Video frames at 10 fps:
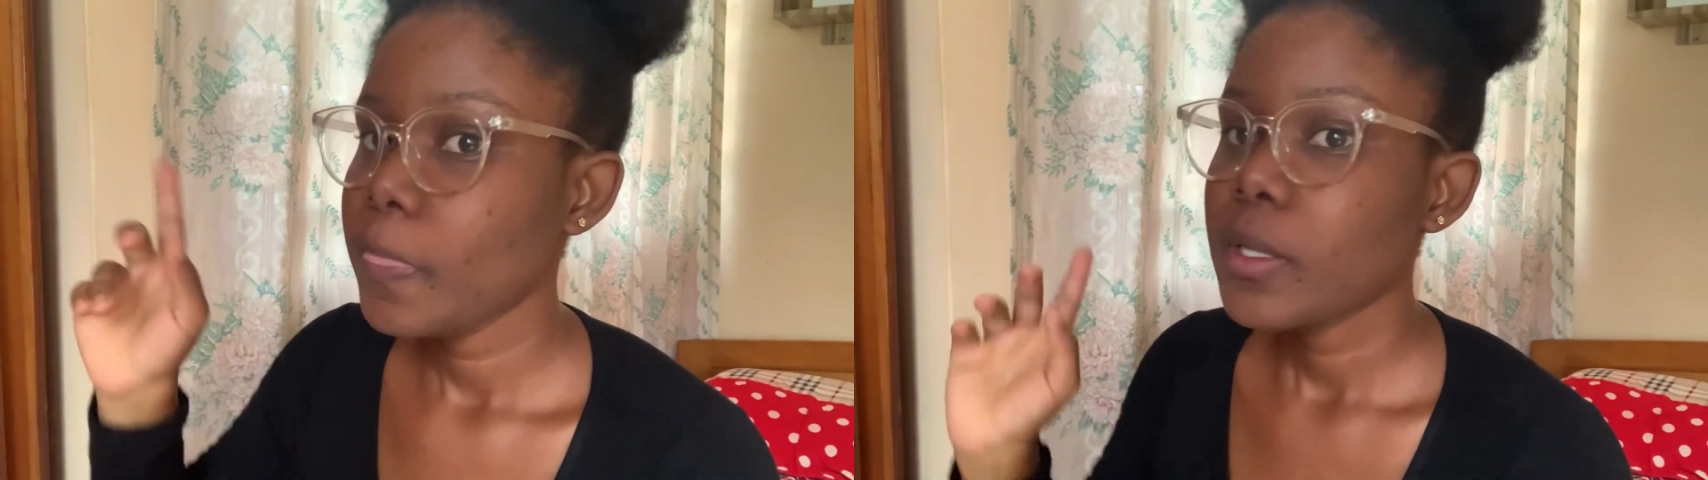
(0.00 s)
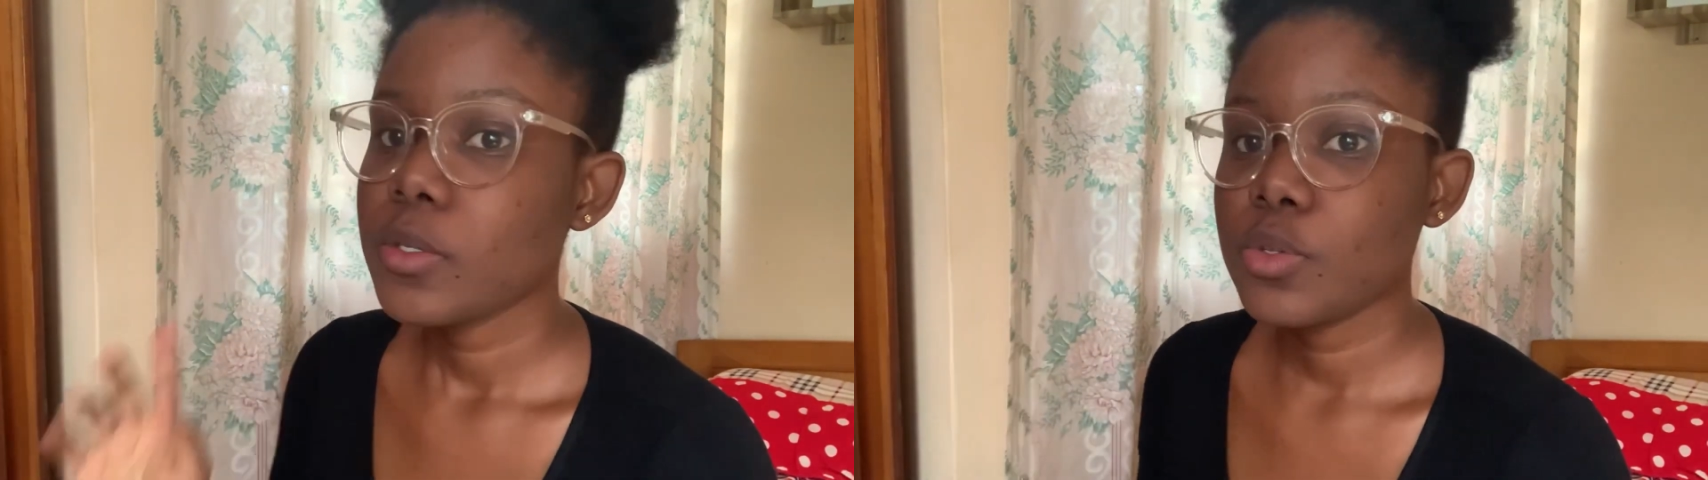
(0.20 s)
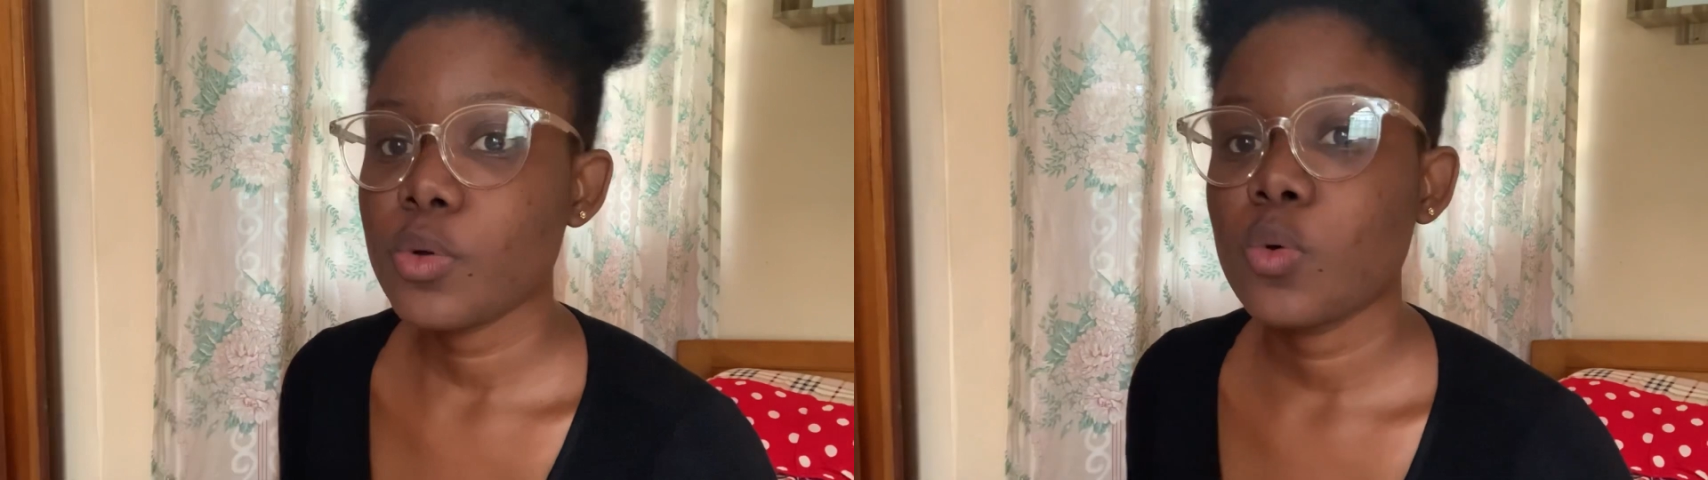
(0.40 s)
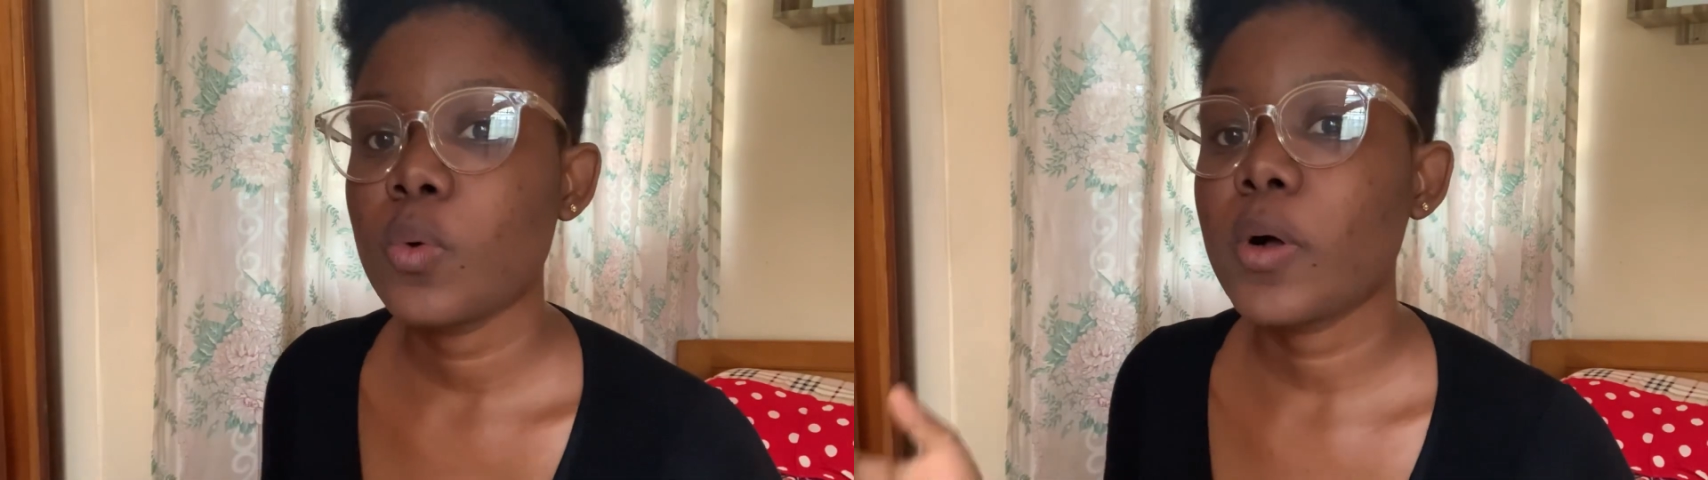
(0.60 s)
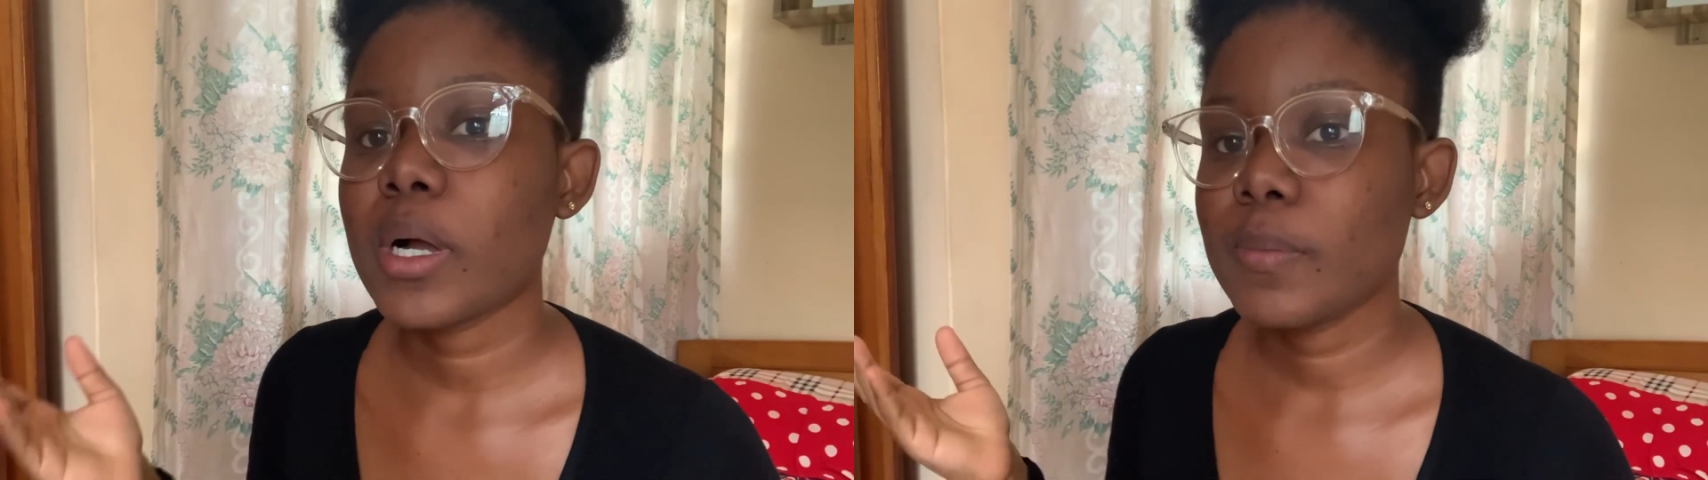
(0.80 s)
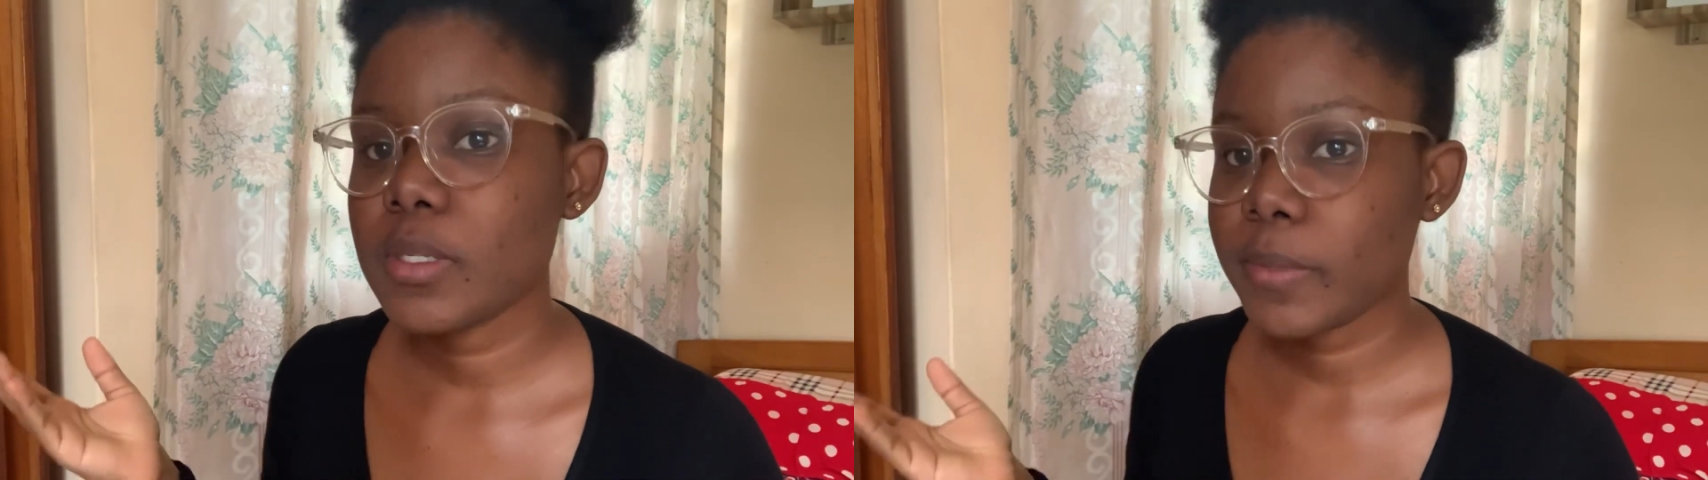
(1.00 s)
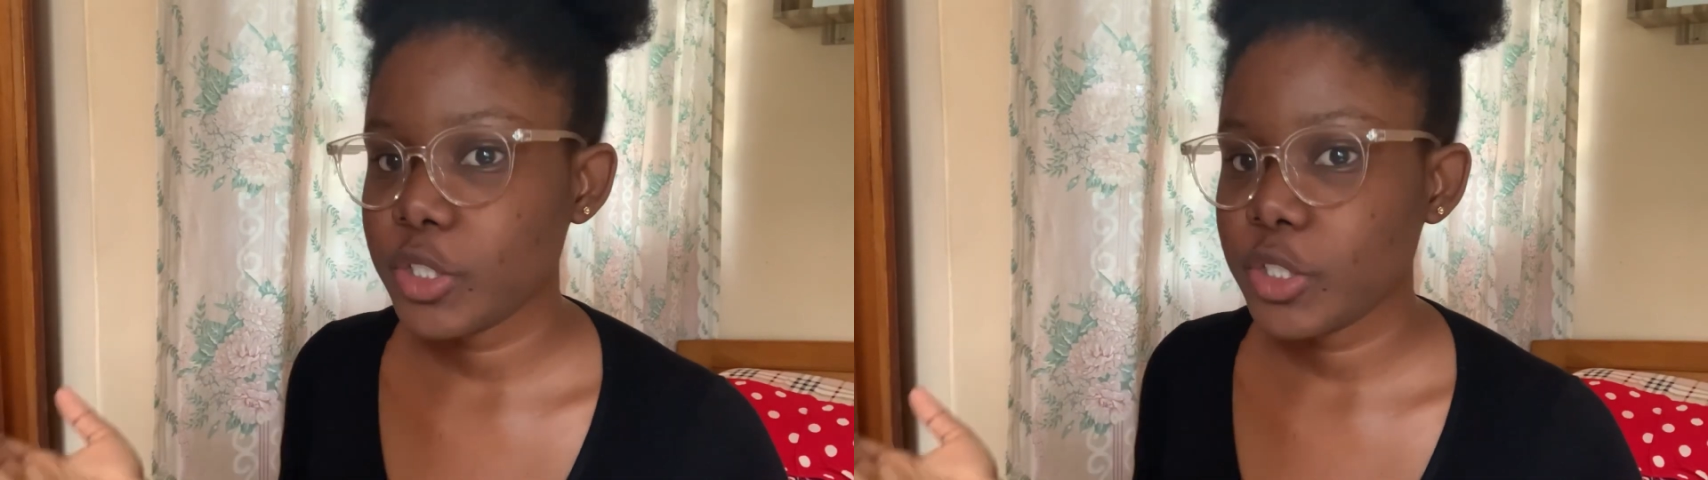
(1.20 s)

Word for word: so welcome to my